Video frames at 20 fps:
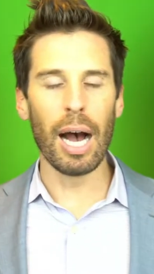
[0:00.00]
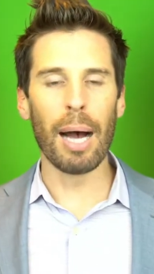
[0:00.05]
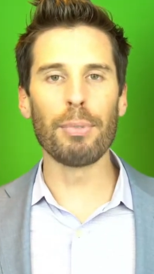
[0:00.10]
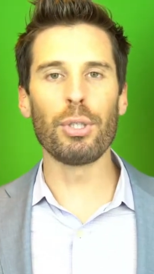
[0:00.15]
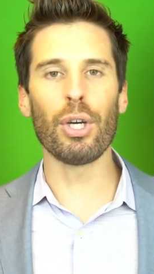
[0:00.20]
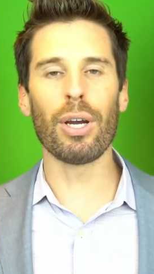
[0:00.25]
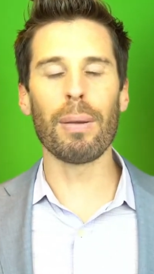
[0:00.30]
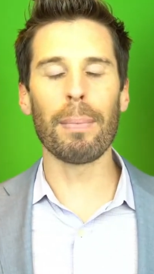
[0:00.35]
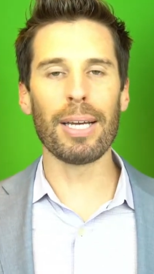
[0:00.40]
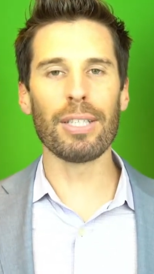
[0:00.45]

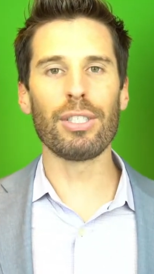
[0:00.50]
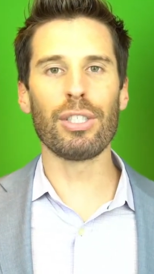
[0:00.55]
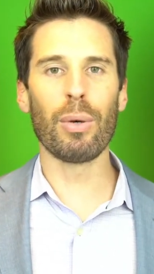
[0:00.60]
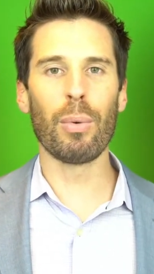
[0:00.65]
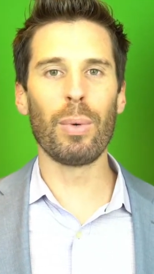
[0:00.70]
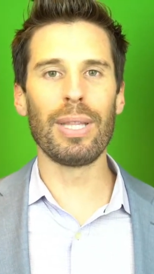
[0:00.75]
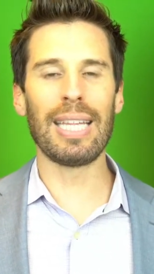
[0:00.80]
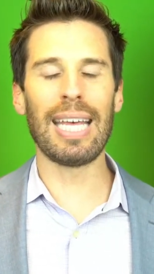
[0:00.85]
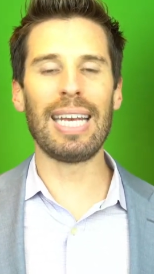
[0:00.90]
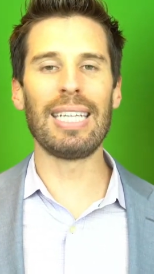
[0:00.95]
I'm talking about
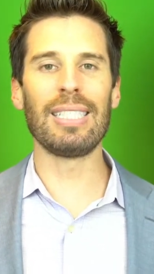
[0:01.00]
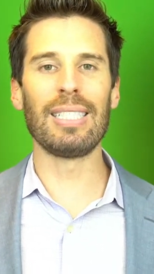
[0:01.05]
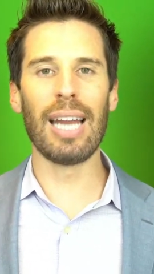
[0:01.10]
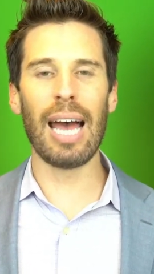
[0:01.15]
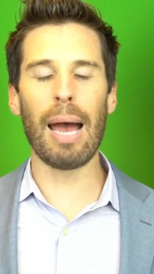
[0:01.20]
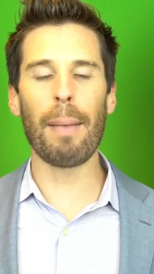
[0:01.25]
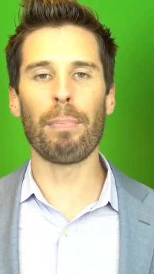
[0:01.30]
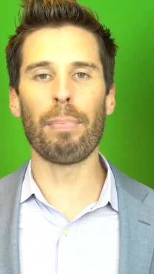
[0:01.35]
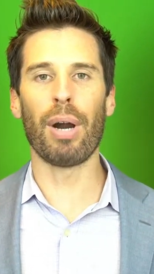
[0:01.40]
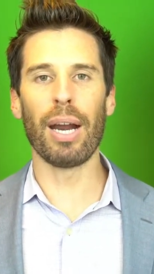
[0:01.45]
someone that is
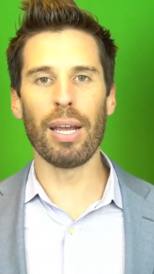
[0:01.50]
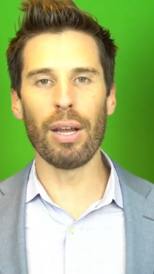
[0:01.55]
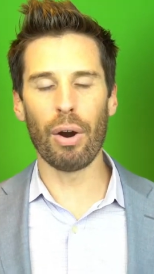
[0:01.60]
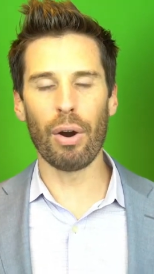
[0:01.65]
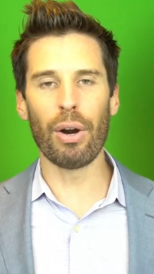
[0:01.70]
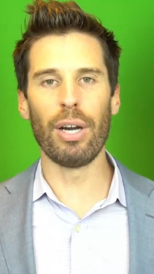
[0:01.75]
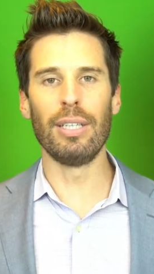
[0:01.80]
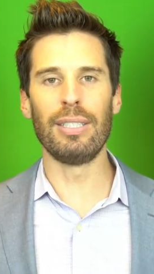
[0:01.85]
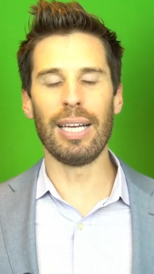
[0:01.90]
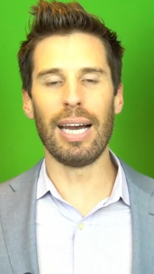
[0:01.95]
not
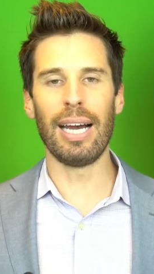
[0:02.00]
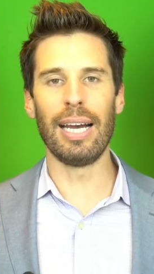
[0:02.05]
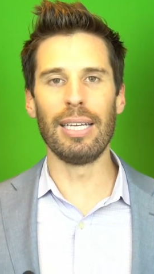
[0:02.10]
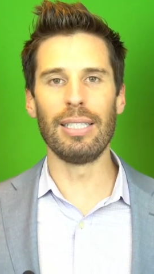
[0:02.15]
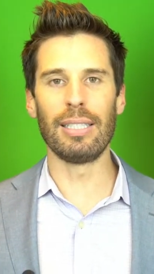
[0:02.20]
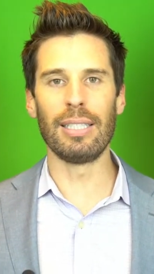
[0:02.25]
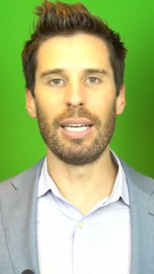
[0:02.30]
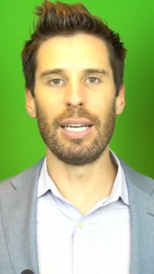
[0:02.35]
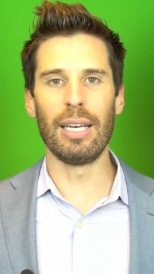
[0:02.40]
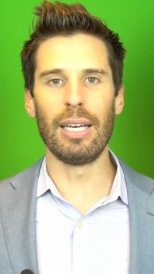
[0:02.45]

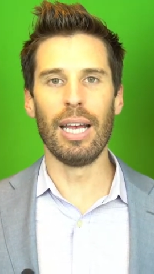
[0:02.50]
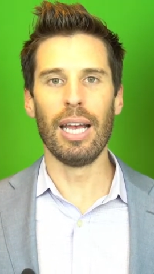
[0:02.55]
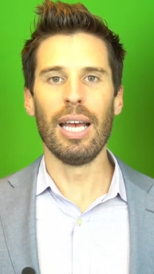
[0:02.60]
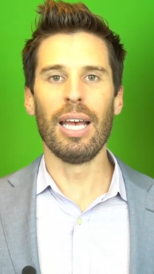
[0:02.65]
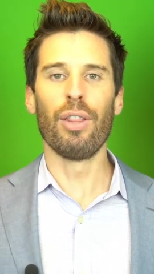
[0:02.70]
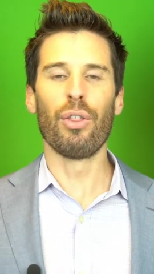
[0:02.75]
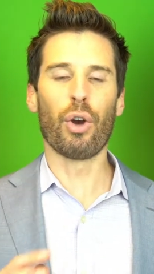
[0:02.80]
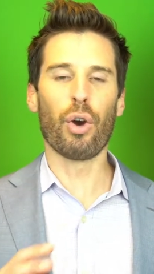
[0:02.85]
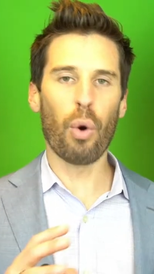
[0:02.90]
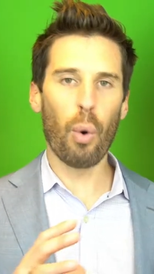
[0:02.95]
prioritizing
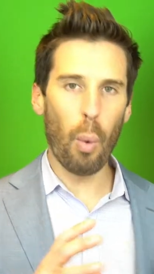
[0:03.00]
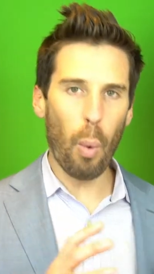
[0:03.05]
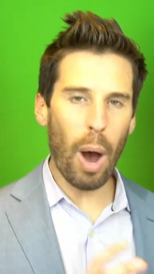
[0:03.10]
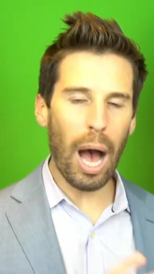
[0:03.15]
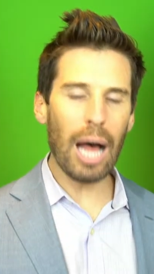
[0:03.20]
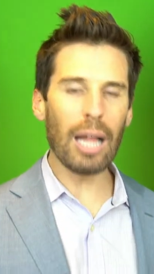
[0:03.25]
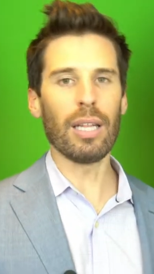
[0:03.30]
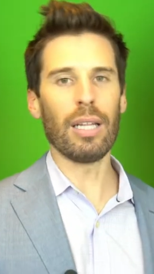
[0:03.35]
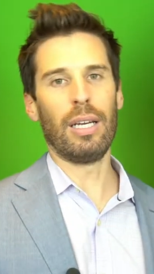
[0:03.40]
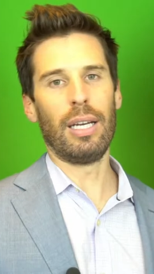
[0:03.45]
the
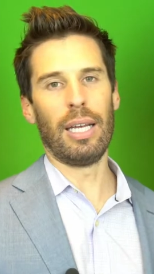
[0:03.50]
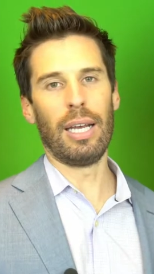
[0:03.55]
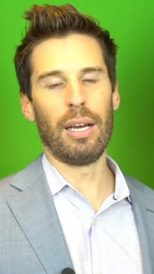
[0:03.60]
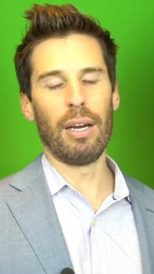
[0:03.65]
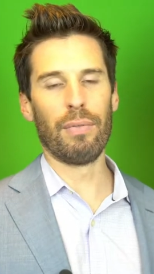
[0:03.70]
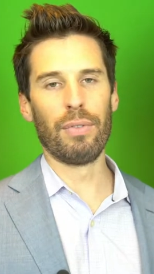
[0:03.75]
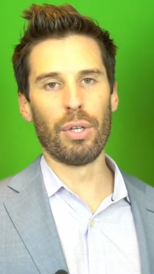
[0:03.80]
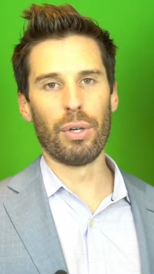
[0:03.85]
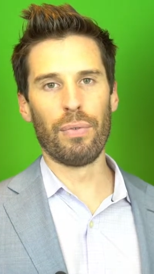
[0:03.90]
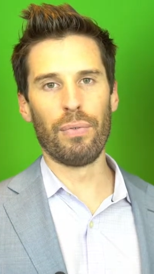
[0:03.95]

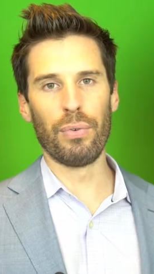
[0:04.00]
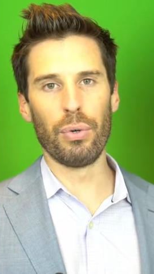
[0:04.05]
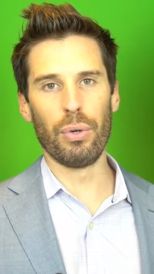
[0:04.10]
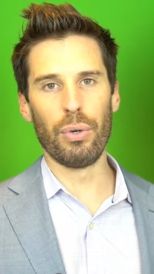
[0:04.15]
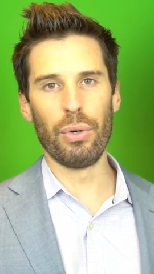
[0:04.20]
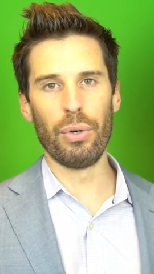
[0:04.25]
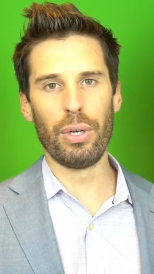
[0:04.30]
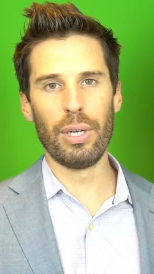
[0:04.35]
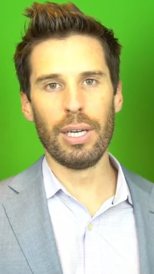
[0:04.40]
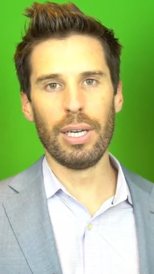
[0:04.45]
quality of their
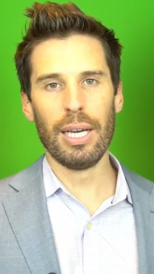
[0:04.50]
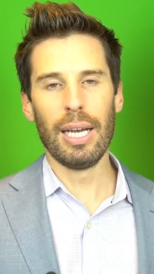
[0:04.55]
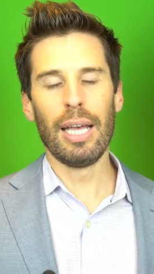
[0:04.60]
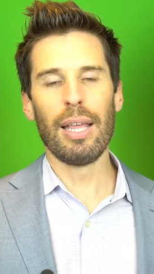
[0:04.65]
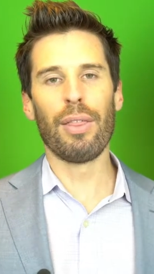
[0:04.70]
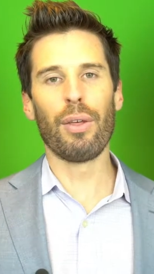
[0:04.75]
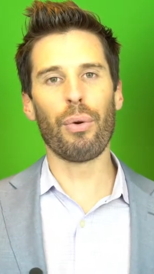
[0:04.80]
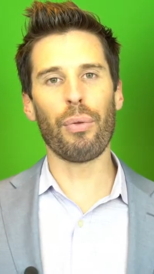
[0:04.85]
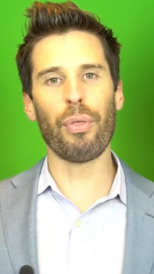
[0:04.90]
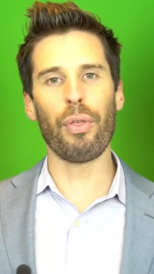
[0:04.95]
food.
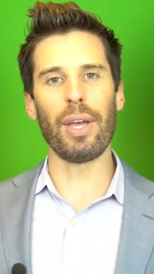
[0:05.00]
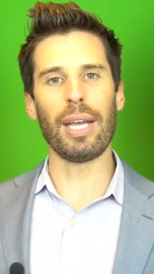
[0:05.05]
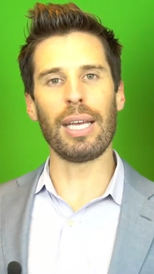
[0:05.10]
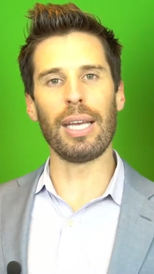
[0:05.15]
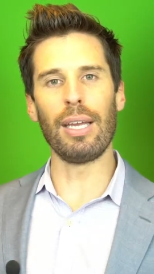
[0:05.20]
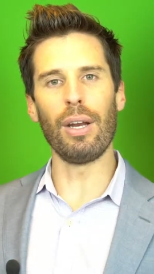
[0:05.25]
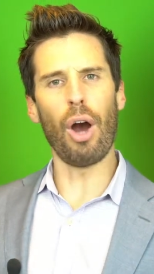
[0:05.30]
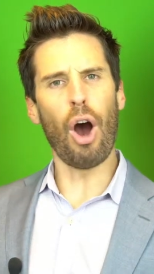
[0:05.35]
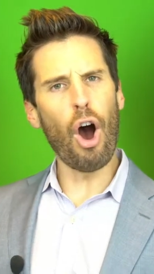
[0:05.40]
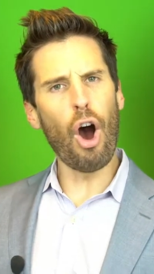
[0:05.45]
They're
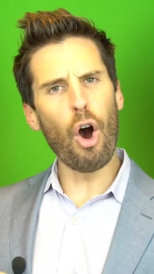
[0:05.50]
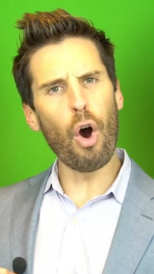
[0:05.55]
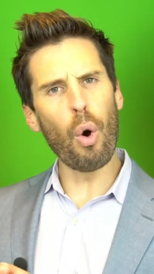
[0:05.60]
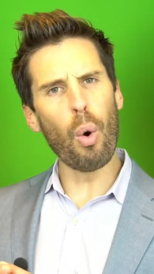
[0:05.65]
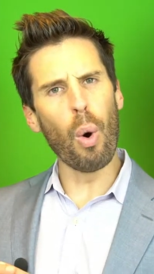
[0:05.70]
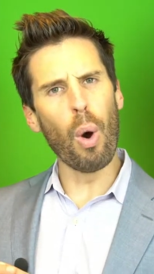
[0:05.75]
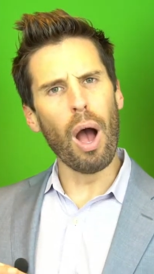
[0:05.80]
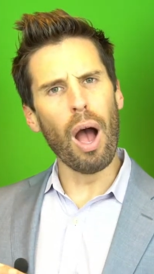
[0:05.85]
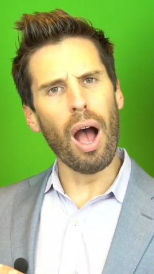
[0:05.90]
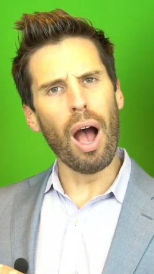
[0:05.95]
thinking,
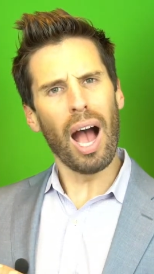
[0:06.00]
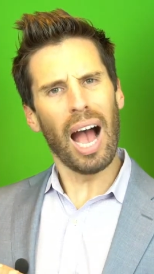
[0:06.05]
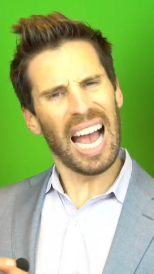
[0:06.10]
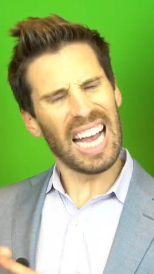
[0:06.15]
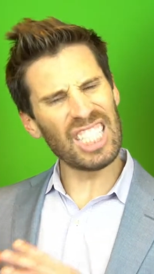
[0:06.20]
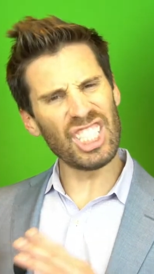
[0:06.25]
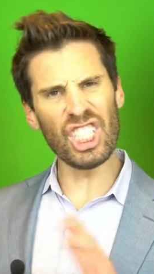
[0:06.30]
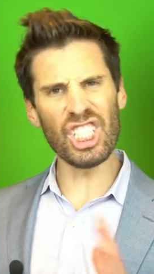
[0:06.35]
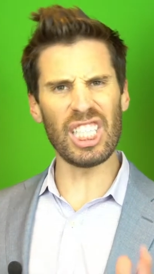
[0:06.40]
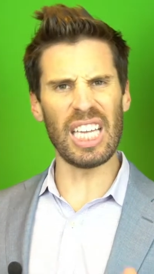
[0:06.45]
oh,
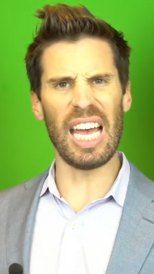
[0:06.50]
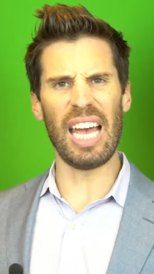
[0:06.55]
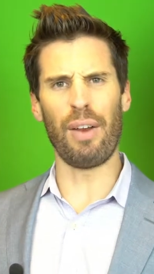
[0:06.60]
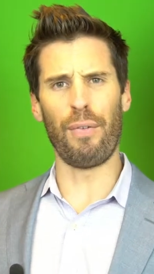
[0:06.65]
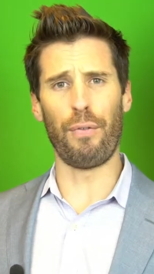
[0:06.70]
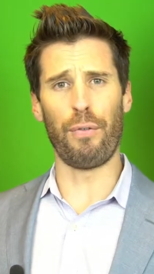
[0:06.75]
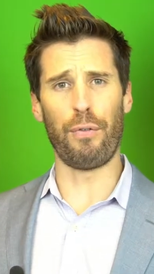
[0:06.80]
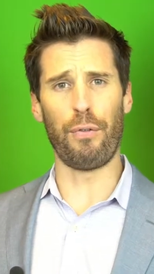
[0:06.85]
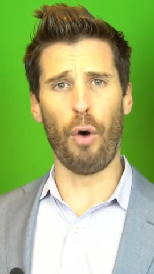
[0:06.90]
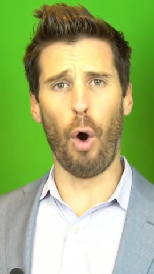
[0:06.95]
I just
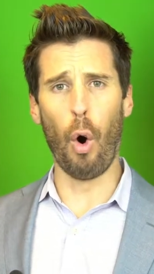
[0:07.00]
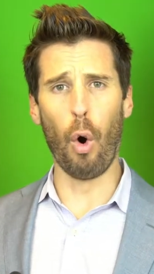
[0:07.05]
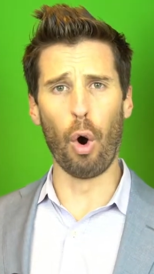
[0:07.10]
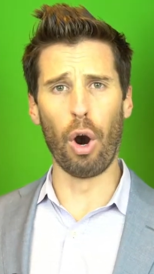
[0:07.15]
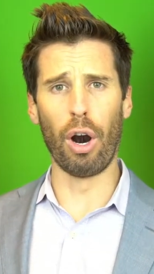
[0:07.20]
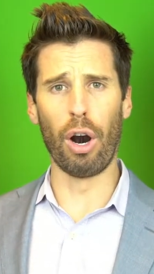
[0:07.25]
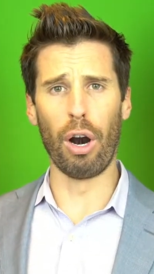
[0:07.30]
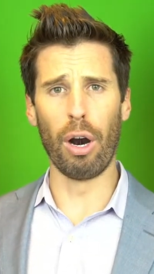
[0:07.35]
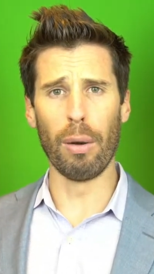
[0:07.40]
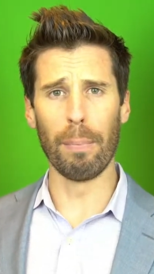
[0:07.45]
had
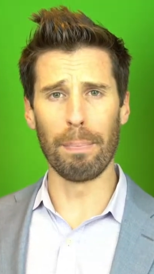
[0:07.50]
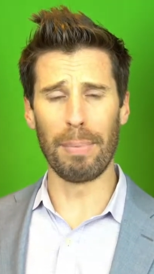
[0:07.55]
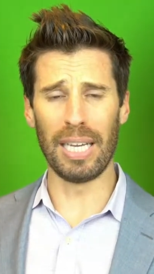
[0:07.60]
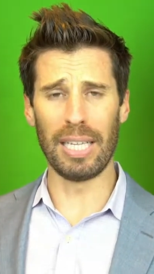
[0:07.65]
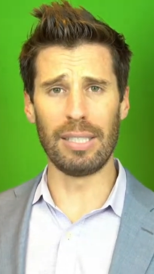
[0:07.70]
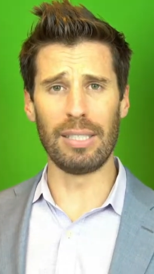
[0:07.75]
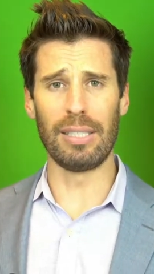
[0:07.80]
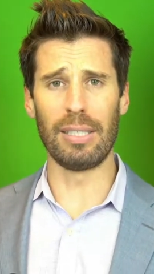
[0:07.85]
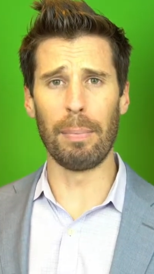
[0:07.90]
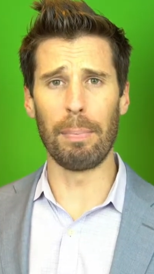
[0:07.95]
4
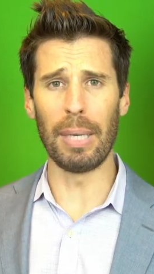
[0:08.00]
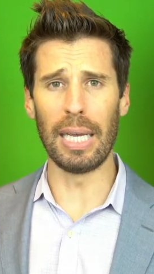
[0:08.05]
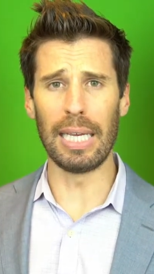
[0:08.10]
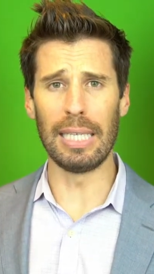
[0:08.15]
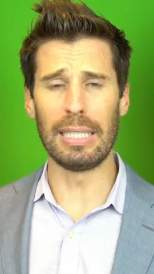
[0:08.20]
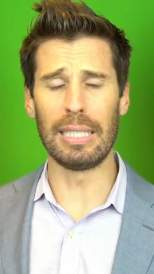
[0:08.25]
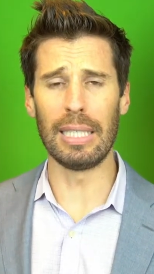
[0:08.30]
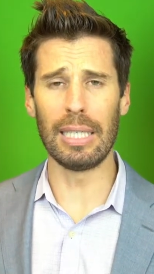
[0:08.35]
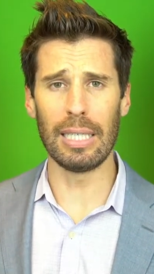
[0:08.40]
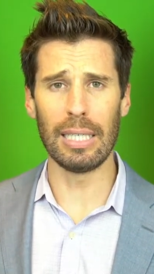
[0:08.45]
pieces of
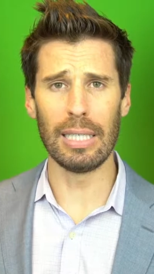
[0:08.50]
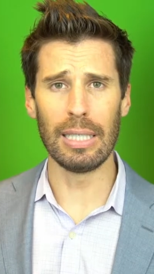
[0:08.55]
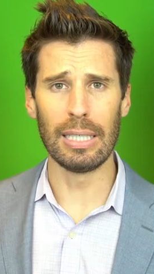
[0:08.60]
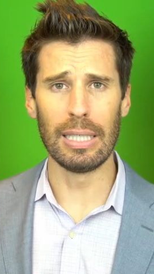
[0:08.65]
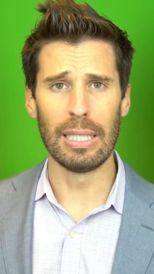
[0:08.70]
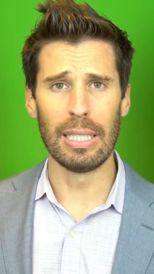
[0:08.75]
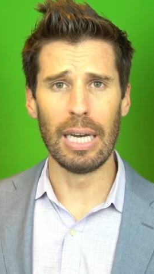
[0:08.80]
pizza.